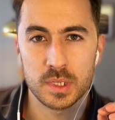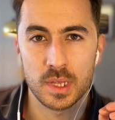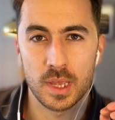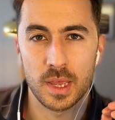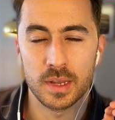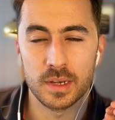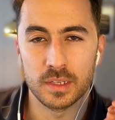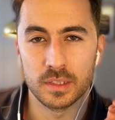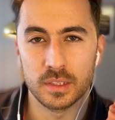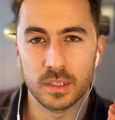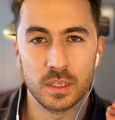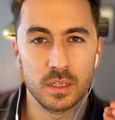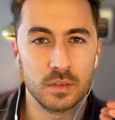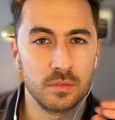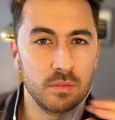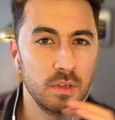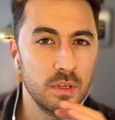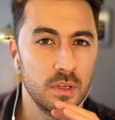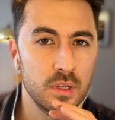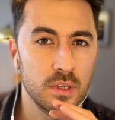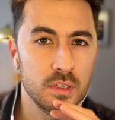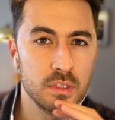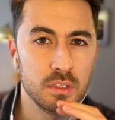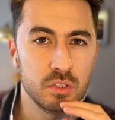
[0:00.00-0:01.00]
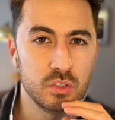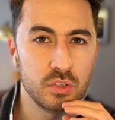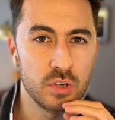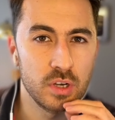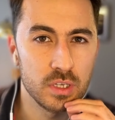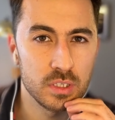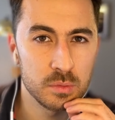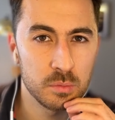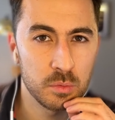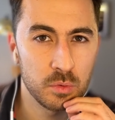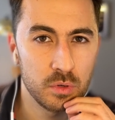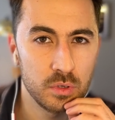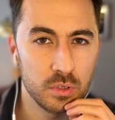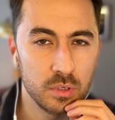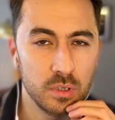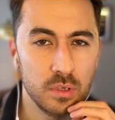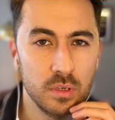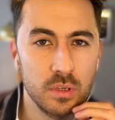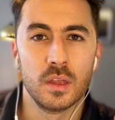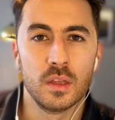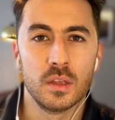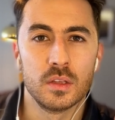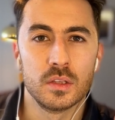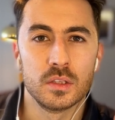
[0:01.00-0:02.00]
and it even is transported
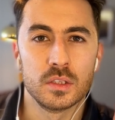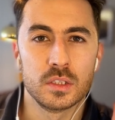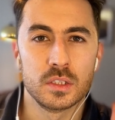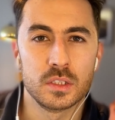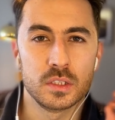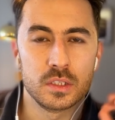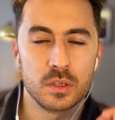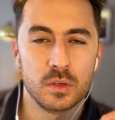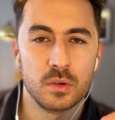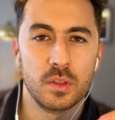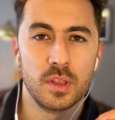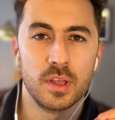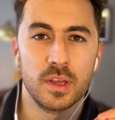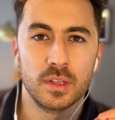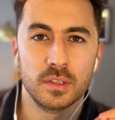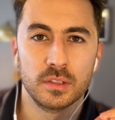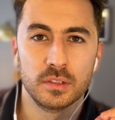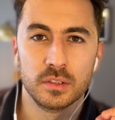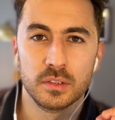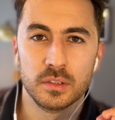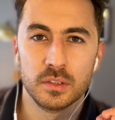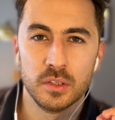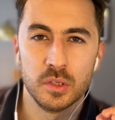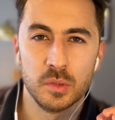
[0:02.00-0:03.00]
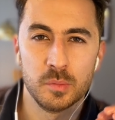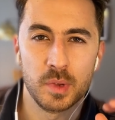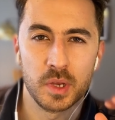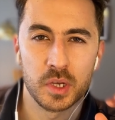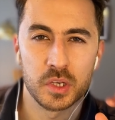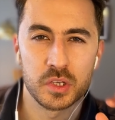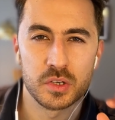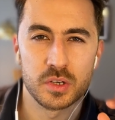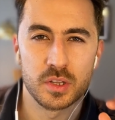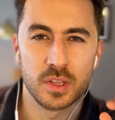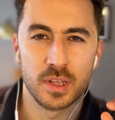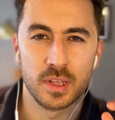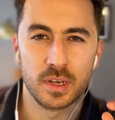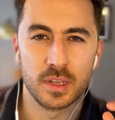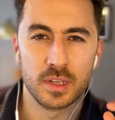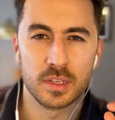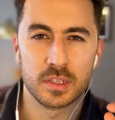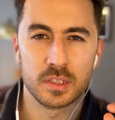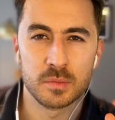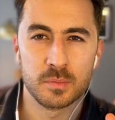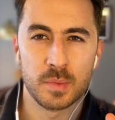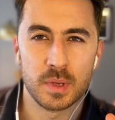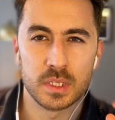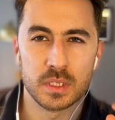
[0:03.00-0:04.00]
so that you make sure that
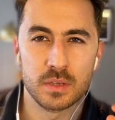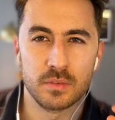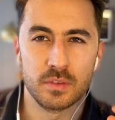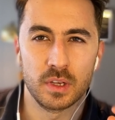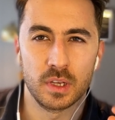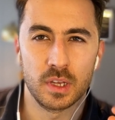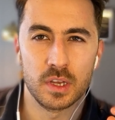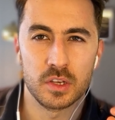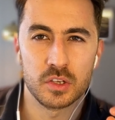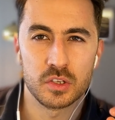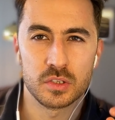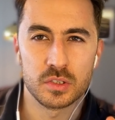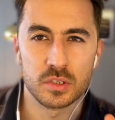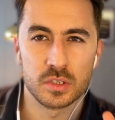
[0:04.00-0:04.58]
it's specification.